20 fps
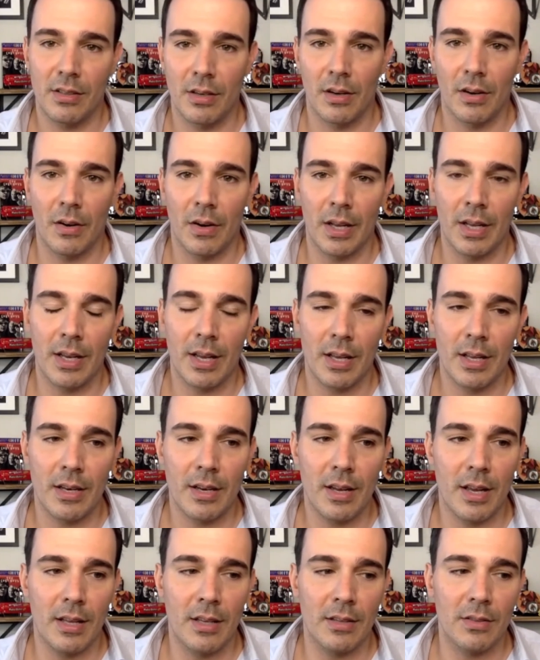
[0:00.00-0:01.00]

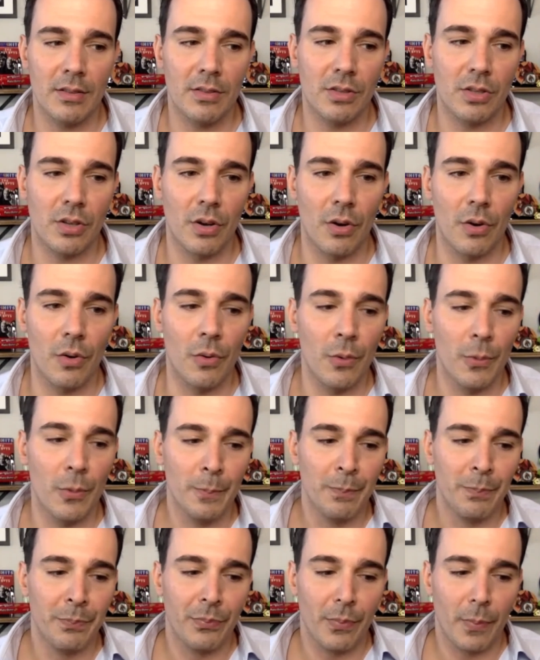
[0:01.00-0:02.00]
and so
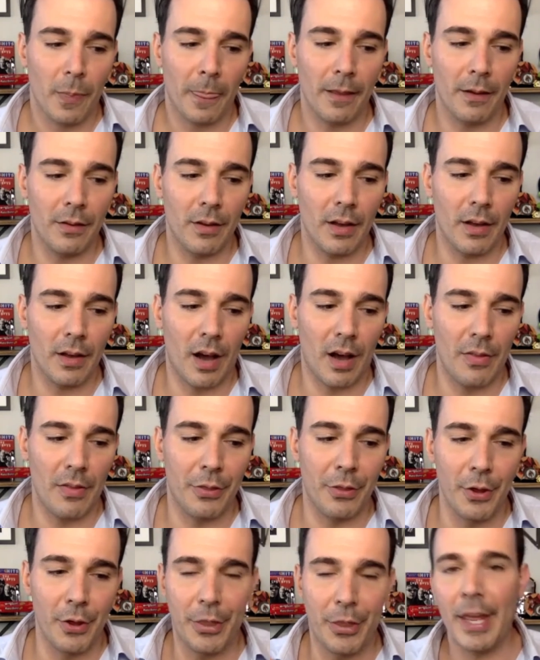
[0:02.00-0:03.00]

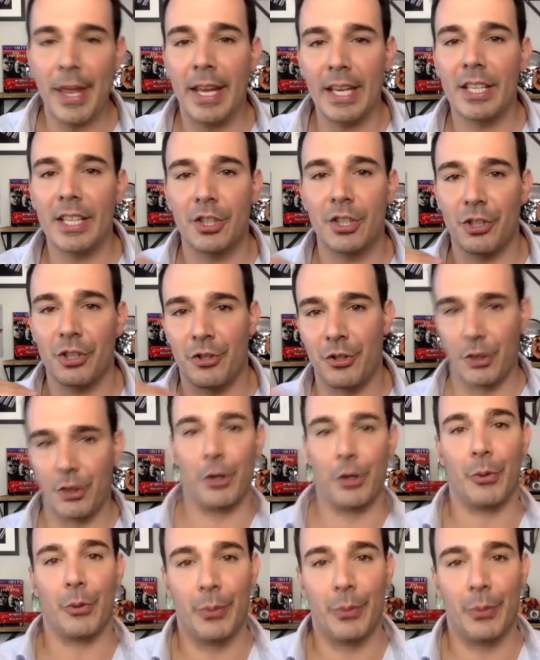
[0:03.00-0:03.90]
the thing is just do,